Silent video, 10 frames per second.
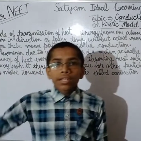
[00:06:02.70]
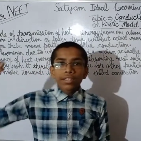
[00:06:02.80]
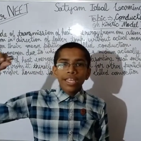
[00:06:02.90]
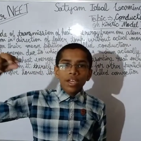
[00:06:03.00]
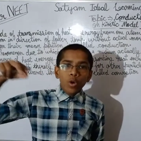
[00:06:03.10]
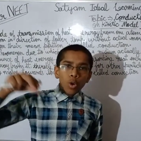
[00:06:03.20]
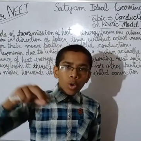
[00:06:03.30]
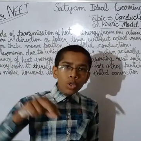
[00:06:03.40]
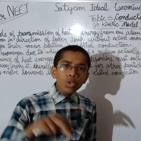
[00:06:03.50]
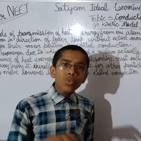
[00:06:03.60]
they
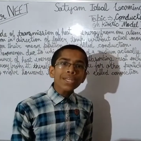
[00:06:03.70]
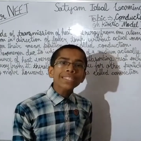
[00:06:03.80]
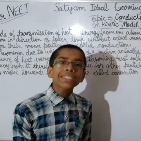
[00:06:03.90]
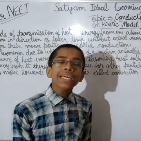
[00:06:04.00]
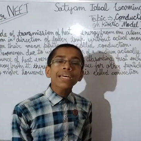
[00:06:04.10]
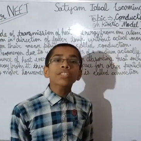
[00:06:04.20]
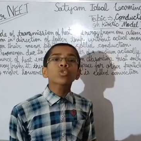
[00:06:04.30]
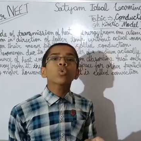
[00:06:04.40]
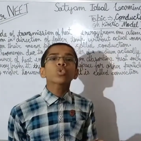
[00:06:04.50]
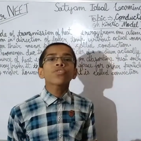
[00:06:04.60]
go towards the
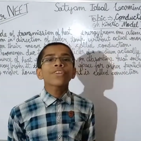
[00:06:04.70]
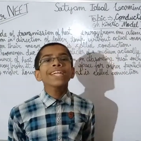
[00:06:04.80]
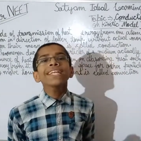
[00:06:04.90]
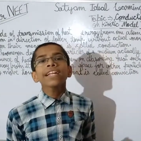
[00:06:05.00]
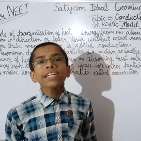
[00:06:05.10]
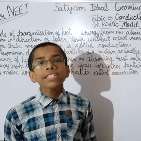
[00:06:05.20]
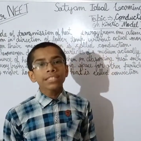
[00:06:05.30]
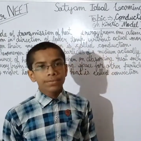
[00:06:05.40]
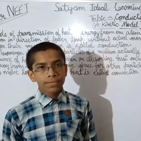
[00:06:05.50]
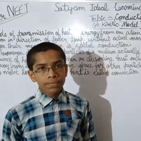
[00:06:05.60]
source of heat
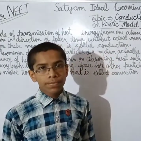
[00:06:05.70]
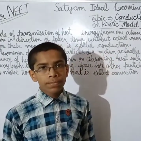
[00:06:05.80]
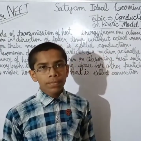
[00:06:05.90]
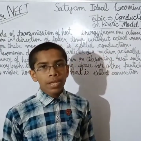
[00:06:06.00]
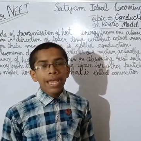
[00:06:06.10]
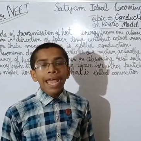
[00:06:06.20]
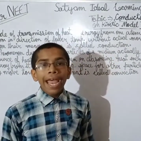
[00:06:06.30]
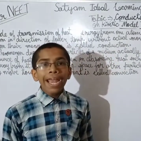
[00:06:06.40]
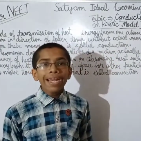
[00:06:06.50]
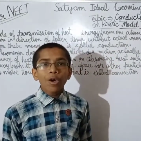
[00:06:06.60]
energy,
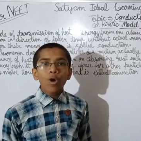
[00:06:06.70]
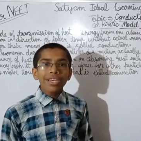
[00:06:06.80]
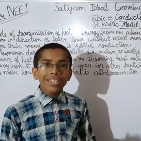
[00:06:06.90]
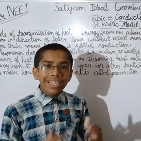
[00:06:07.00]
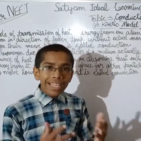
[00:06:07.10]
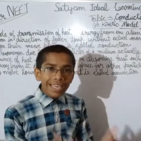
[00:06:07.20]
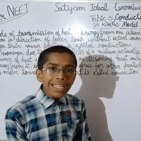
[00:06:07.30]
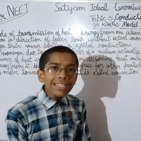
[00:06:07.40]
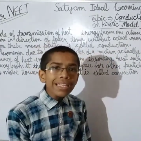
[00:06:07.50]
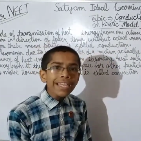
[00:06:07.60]
and on
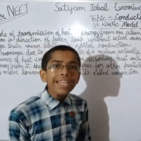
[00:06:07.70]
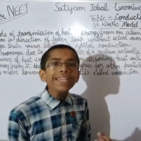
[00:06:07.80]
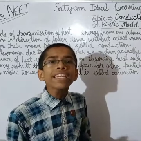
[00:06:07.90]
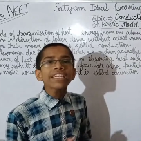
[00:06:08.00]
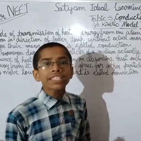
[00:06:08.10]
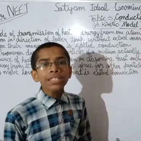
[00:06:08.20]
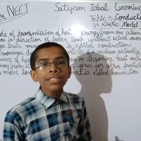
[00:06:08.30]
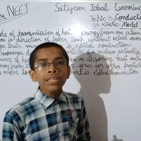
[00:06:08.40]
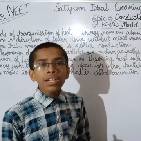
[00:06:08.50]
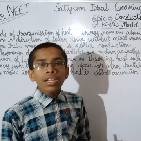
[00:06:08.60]
gaining the heat
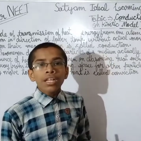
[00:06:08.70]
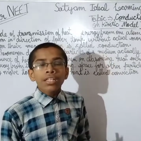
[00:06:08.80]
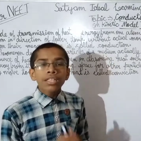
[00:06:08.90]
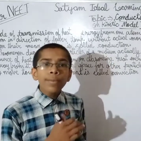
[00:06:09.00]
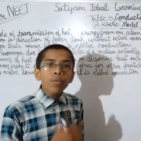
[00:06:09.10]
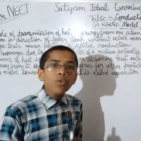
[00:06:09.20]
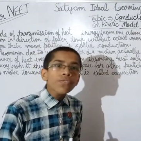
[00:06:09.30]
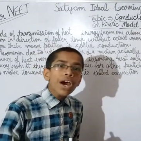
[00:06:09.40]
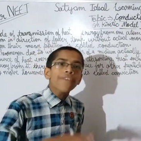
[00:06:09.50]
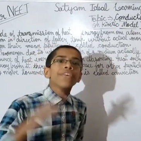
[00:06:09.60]
energy they
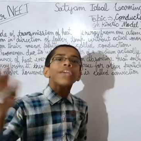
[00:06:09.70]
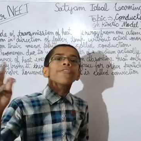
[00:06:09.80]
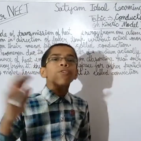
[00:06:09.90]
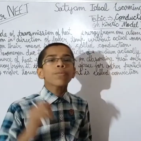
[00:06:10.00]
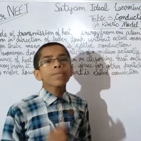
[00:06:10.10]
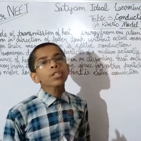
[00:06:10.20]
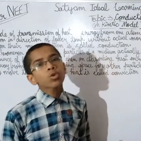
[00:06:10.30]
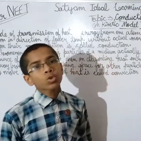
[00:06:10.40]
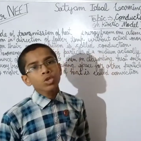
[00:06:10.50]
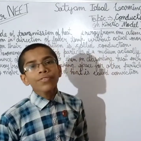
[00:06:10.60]
move away from the
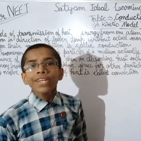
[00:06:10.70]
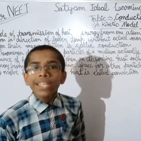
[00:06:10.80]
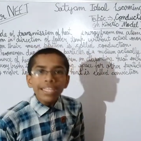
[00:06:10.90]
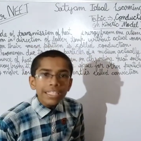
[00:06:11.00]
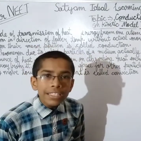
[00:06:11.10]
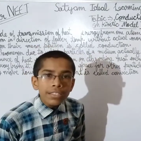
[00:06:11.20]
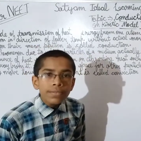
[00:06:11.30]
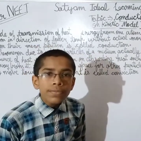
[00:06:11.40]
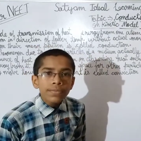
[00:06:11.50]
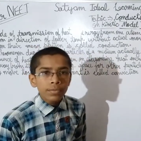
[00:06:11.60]
source of heat energy.
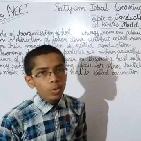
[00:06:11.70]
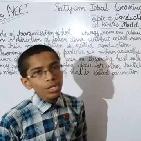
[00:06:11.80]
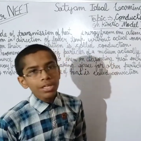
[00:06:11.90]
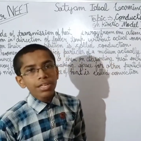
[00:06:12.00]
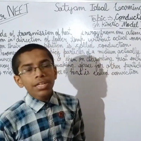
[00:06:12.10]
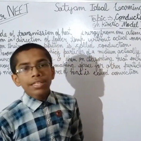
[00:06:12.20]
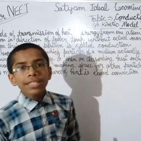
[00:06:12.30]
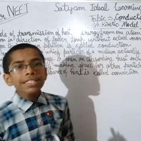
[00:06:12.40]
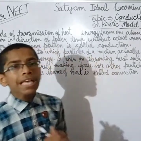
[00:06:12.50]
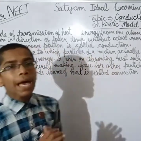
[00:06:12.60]
Okay,
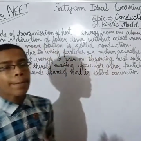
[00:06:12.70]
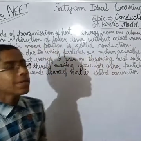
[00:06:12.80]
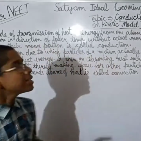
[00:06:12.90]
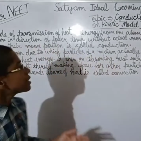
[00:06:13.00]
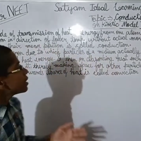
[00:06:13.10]
this happens